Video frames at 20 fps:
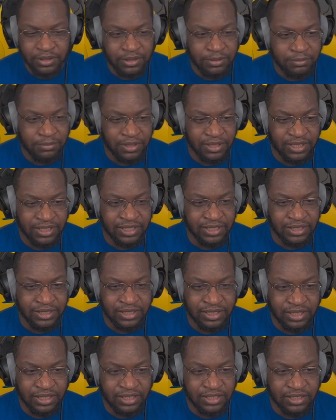Oh,
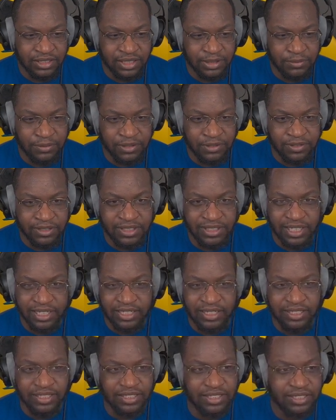mulligans. It looks like we're going
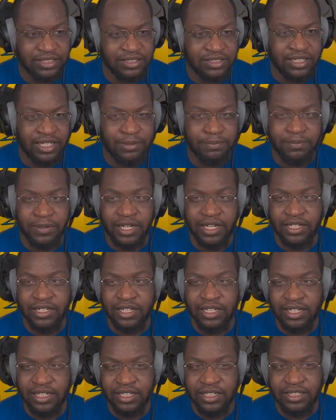second. This is not bad.